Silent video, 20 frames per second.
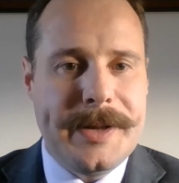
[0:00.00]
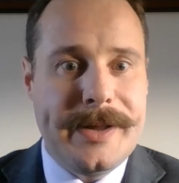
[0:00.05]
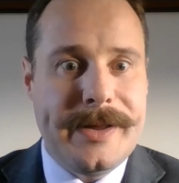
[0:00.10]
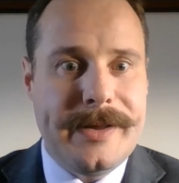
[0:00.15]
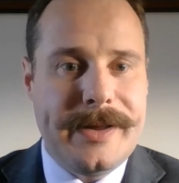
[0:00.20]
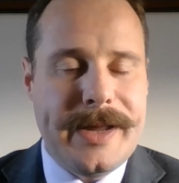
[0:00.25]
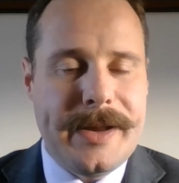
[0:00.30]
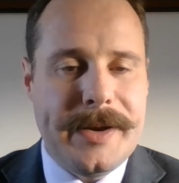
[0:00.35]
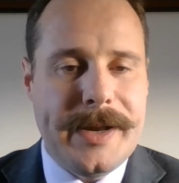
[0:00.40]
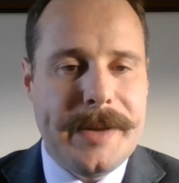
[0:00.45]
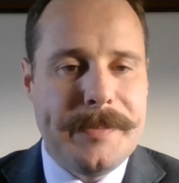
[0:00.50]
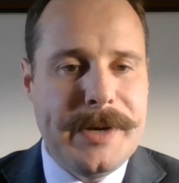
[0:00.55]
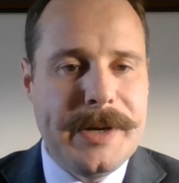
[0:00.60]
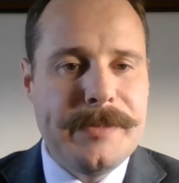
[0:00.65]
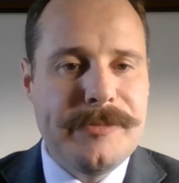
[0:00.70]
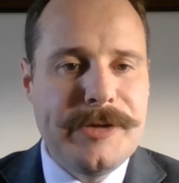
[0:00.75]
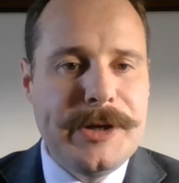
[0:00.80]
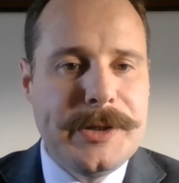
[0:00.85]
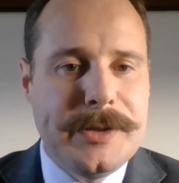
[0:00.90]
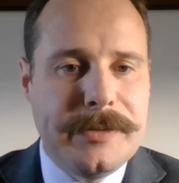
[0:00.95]
had, had been
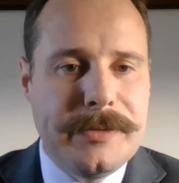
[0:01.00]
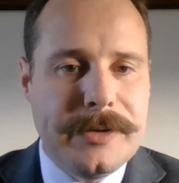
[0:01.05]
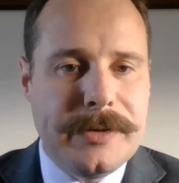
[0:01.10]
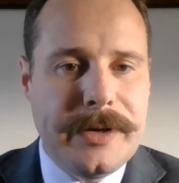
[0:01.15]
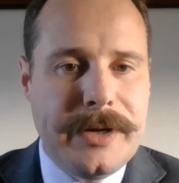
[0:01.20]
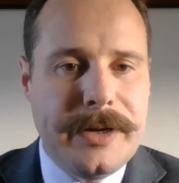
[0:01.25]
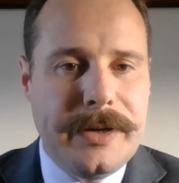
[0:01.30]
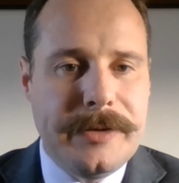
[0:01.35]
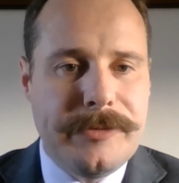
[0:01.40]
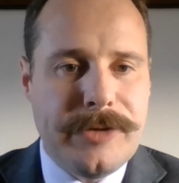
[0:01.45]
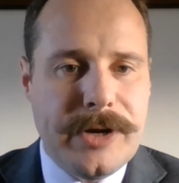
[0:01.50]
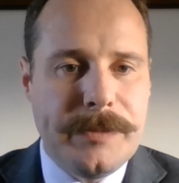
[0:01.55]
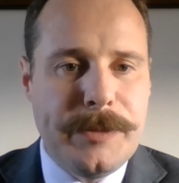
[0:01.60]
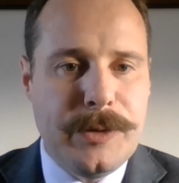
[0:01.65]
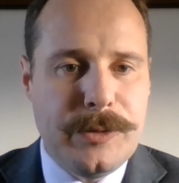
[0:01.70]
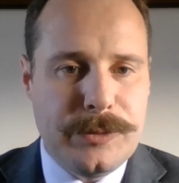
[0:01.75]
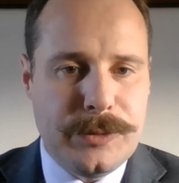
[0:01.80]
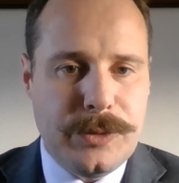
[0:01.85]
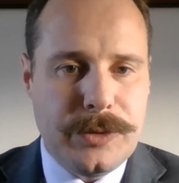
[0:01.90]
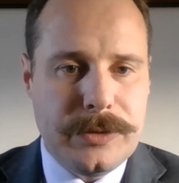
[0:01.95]
briefed to the
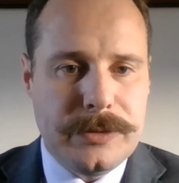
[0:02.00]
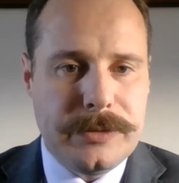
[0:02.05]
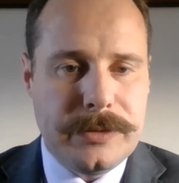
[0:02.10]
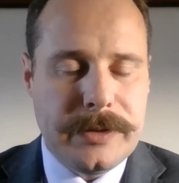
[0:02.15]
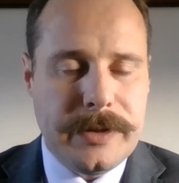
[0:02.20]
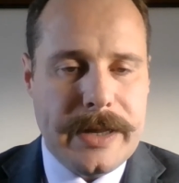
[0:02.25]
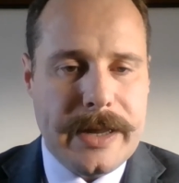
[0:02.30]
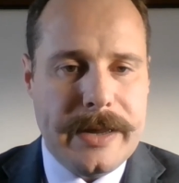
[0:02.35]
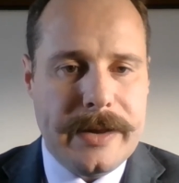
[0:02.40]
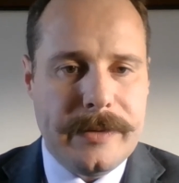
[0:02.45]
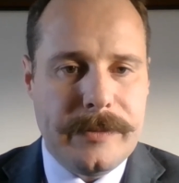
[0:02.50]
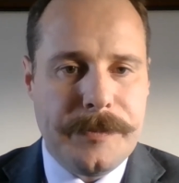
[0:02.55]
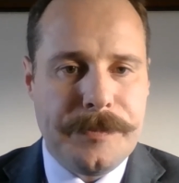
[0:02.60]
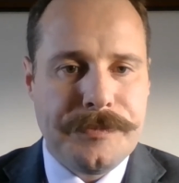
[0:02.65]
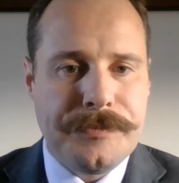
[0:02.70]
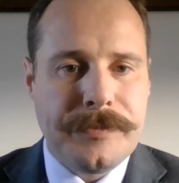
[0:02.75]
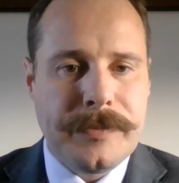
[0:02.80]
tribunal's orders, and